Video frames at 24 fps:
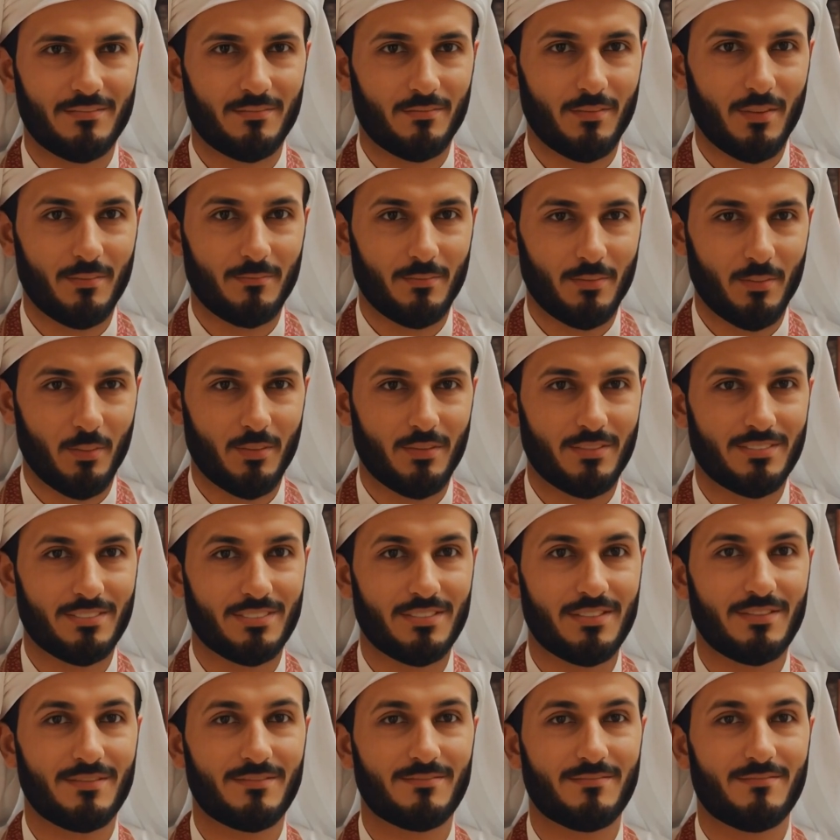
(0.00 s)
reports
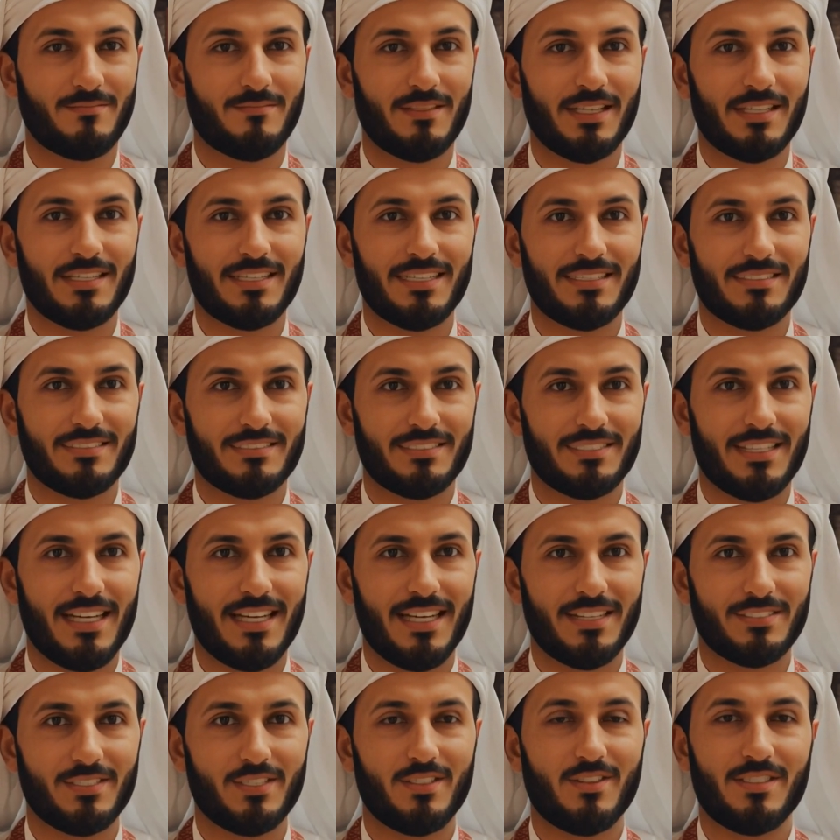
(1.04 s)
started flooding in
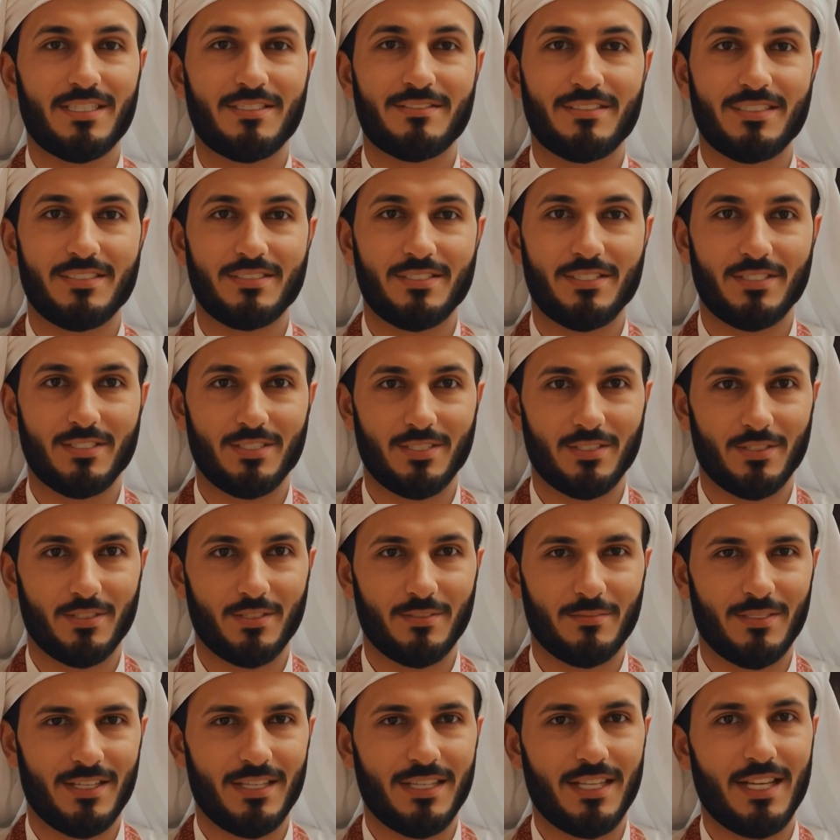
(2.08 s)
skies, turning this
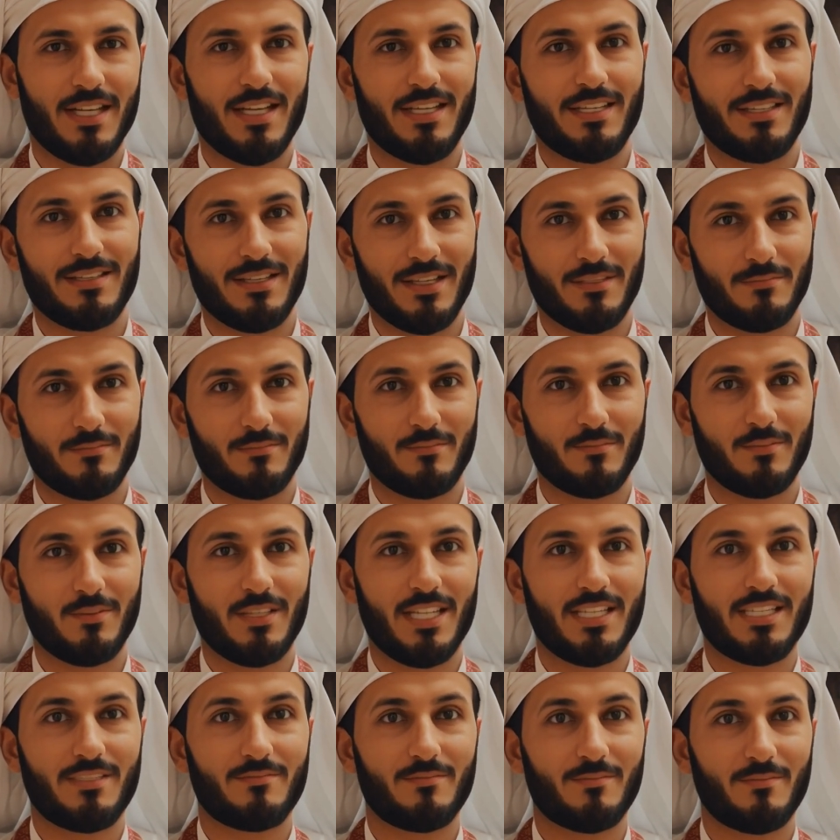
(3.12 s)
disturbing, like,
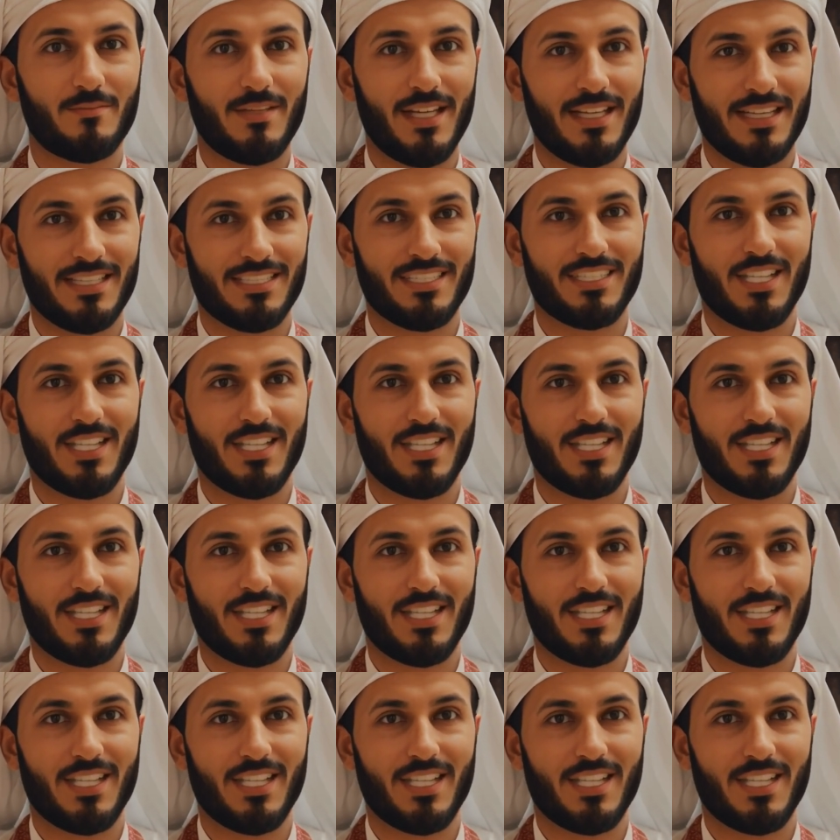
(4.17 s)
blood red